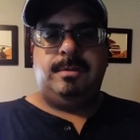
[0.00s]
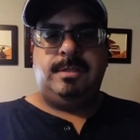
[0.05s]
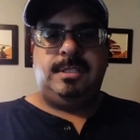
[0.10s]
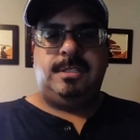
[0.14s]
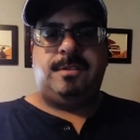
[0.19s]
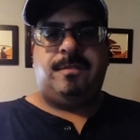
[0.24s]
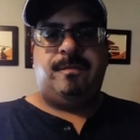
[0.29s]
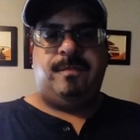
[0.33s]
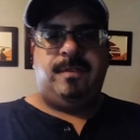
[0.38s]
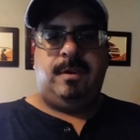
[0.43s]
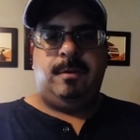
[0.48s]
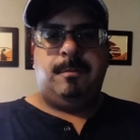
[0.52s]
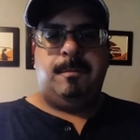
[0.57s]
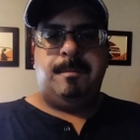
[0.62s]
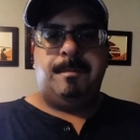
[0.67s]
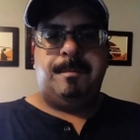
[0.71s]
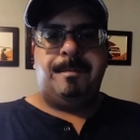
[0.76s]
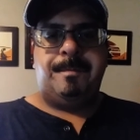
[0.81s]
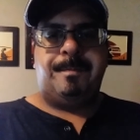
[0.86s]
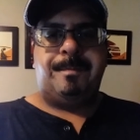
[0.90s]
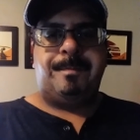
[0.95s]
in this film.
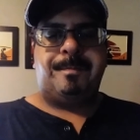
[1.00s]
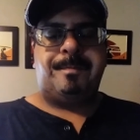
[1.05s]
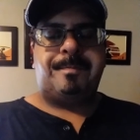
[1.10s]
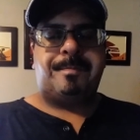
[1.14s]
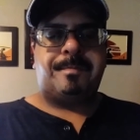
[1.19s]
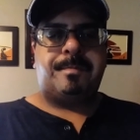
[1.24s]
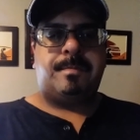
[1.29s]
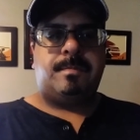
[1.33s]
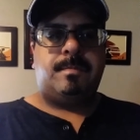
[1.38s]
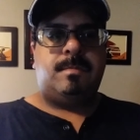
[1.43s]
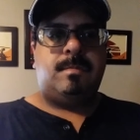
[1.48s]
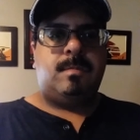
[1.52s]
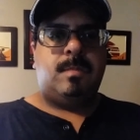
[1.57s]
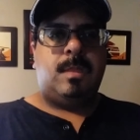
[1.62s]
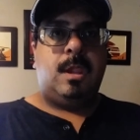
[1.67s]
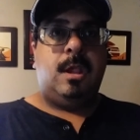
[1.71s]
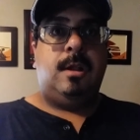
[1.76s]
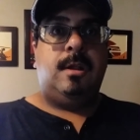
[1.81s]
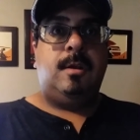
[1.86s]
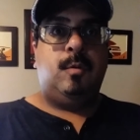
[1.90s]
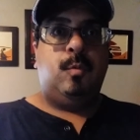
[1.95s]

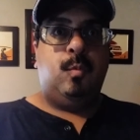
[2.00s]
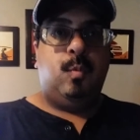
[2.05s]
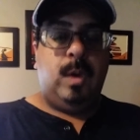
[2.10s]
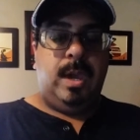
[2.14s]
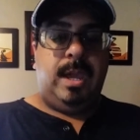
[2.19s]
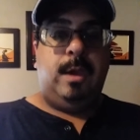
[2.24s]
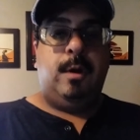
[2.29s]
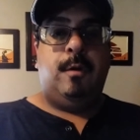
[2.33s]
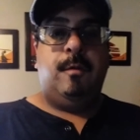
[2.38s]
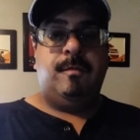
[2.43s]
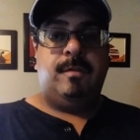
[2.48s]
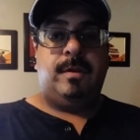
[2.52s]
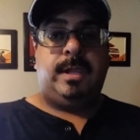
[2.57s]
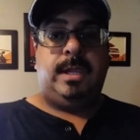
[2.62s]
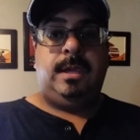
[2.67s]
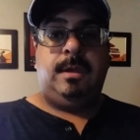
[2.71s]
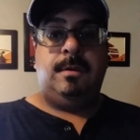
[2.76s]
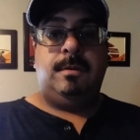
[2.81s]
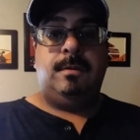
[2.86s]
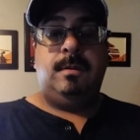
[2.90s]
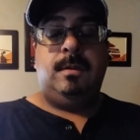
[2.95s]
Way
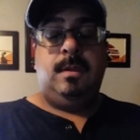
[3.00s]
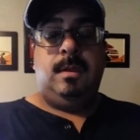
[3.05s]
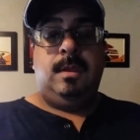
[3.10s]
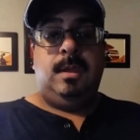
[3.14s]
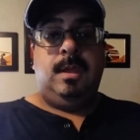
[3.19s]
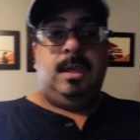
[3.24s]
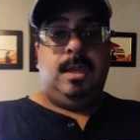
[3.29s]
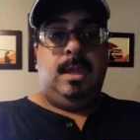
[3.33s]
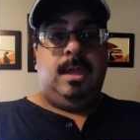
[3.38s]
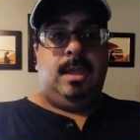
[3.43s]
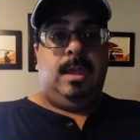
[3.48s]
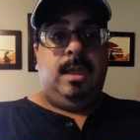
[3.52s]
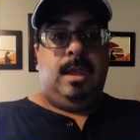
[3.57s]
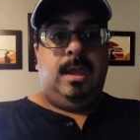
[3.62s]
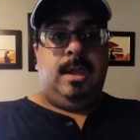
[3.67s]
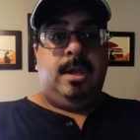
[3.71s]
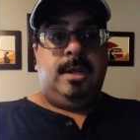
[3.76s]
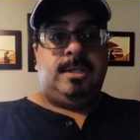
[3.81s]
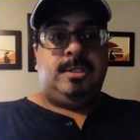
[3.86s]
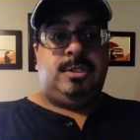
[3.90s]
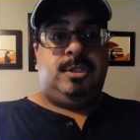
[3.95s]
overkill.
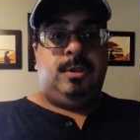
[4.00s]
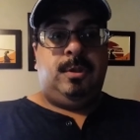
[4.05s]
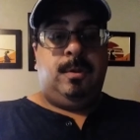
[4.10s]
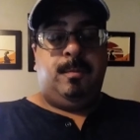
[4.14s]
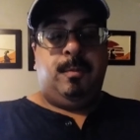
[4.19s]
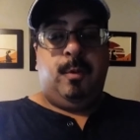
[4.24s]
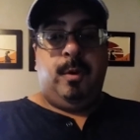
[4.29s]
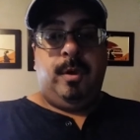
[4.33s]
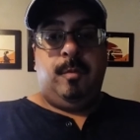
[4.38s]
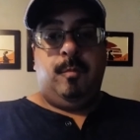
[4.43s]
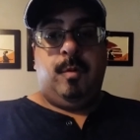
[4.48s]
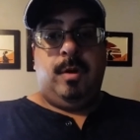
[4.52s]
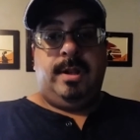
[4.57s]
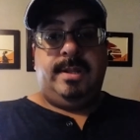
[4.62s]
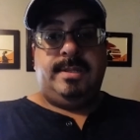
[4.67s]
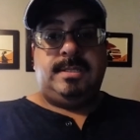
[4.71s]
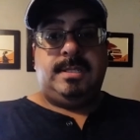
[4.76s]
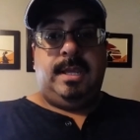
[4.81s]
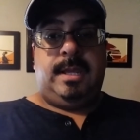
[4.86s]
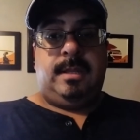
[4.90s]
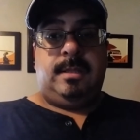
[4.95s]
To the point where
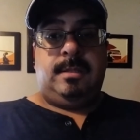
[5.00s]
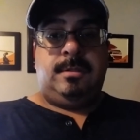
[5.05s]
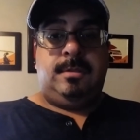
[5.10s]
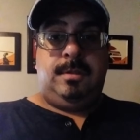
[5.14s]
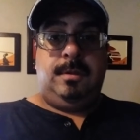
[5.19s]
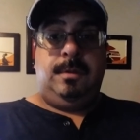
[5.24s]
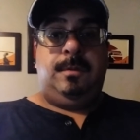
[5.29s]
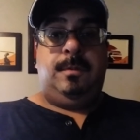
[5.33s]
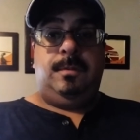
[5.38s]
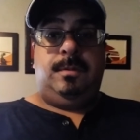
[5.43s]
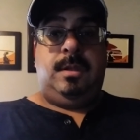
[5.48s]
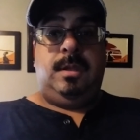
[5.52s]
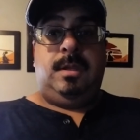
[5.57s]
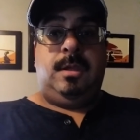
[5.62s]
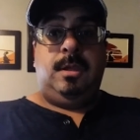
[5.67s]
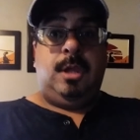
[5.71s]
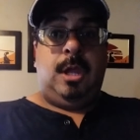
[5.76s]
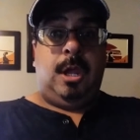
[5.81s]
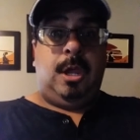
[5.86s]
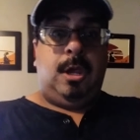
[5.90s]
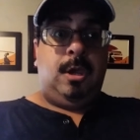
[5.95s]
it's like, dude,
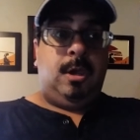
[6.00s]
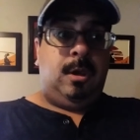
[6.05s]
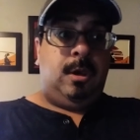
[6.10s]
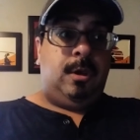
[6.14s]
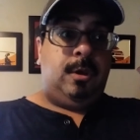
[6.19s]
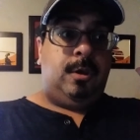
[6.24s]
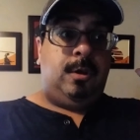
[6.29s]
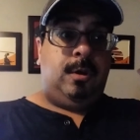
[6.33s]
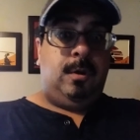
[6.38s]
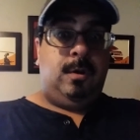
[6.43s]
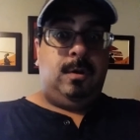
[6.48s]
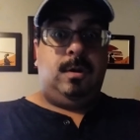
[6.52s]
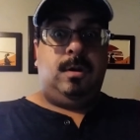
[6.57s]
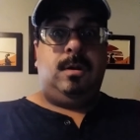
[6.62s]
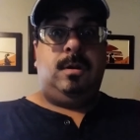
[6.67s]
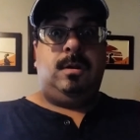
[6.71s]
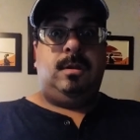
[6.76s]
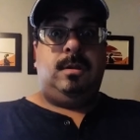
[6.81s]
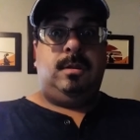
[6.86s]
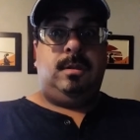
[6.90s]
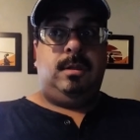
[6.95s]

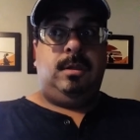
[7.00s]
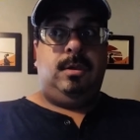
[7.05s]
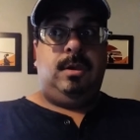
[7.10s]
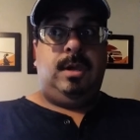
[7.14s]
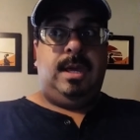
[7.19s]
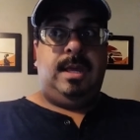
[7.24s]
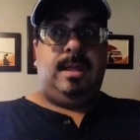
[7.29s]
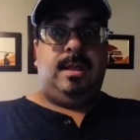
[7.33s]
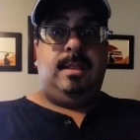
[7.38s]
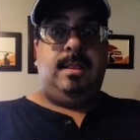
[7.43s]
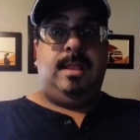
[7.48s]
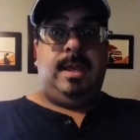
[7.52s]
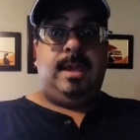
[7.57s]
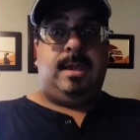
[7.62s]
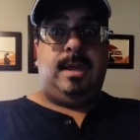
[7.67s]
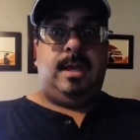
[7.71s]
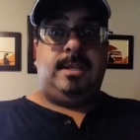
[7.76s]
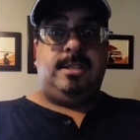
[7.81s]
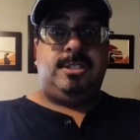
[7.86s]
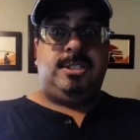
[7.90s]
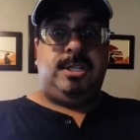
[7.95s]
you got like
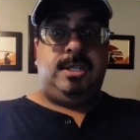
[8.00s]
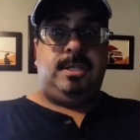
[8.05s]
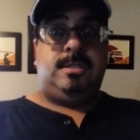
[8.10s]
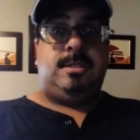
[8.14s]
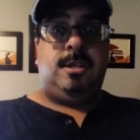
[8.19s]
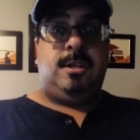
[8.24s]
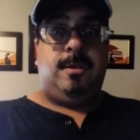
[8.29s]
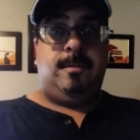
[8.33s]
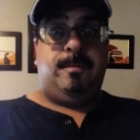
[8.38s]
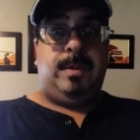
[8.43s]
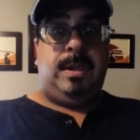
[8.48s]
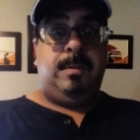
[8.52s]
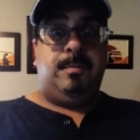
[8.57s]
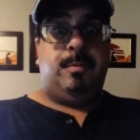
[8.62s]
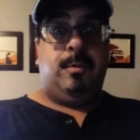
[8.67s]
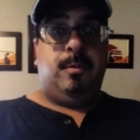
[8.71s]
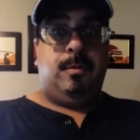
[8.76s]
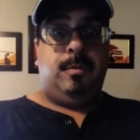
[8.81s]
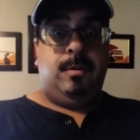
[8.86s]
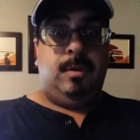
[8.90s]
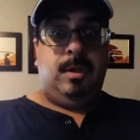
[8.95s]
a shit ton of
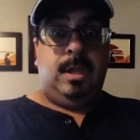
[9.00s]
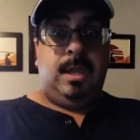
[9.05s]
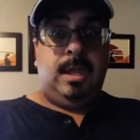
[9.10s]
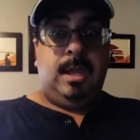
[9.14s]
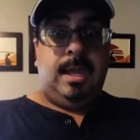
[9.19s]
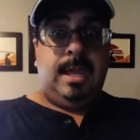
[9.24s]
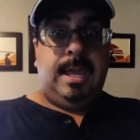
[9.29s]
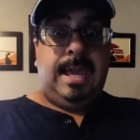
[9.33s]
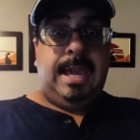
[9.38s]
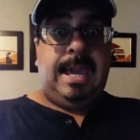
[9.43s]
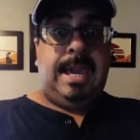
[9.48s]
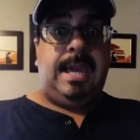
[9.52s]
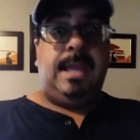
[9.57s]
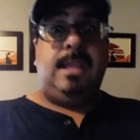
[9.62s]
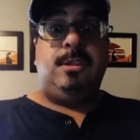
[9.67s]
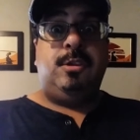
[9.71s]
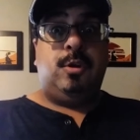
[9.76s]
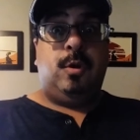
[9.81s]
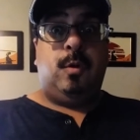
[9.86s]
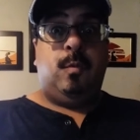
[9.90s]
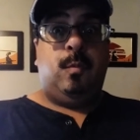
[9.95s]
people
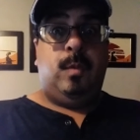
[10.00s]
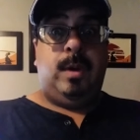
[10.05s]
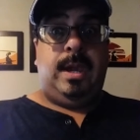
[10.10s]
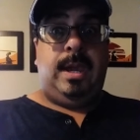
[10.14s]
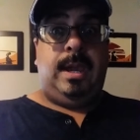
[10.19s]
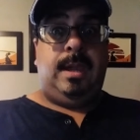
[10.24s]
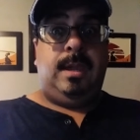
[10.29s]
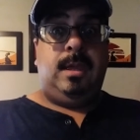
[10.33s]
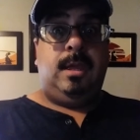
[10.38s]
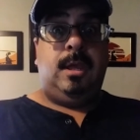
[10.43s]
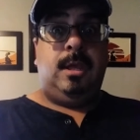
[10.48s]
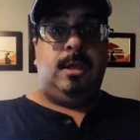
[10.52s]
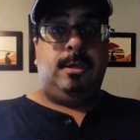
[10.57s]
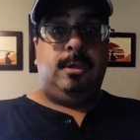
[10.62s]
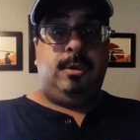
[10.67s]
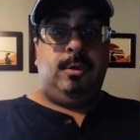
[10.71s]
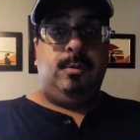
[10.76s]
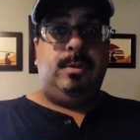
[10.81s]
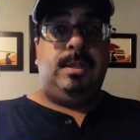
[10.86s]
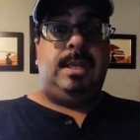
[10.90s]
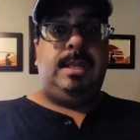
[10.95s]
heading your way.
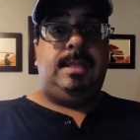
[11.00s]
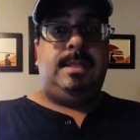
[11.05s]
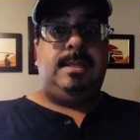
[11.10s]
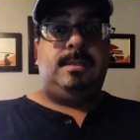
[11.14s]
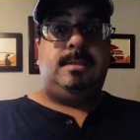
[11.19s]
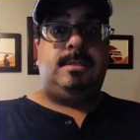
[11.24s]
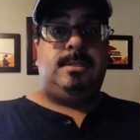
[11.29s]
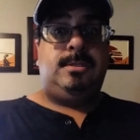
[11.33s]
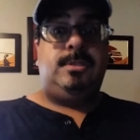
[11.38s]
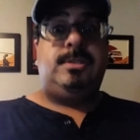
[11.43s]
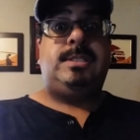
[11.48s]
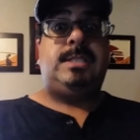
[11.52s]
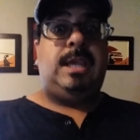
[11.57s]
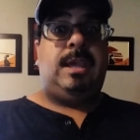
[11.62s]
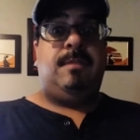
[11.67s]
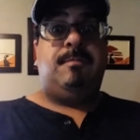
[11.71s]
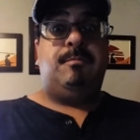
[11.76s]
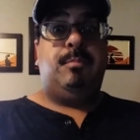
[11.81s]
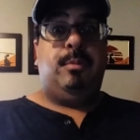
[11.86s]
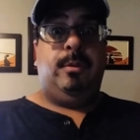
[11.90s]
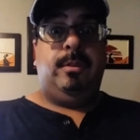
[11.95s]
You need to
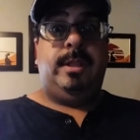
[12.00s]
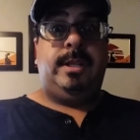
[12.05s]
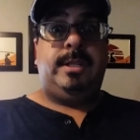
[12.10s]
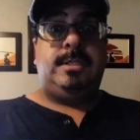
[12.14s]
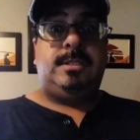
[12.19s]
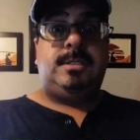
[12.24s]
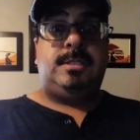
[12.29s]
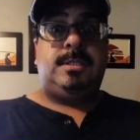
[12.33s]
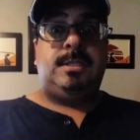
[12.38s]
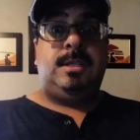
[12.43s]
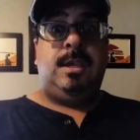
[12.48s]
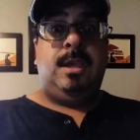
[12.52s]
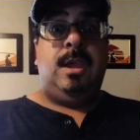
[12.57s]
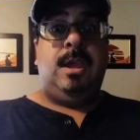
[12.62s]
save bullets.